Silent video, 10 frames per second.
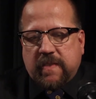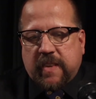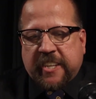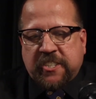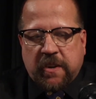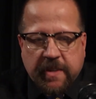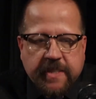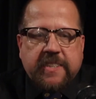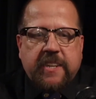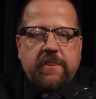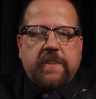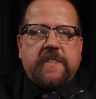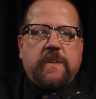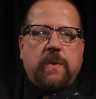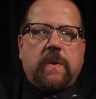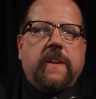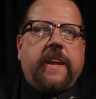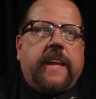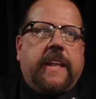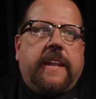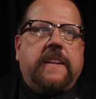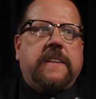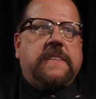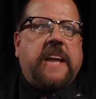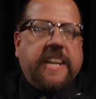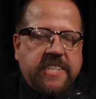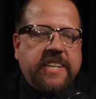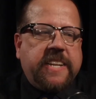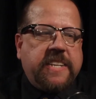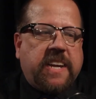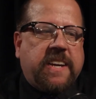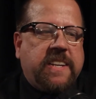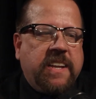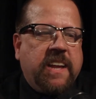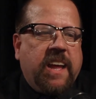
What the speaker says: I started the Tenderness Tour in 1989.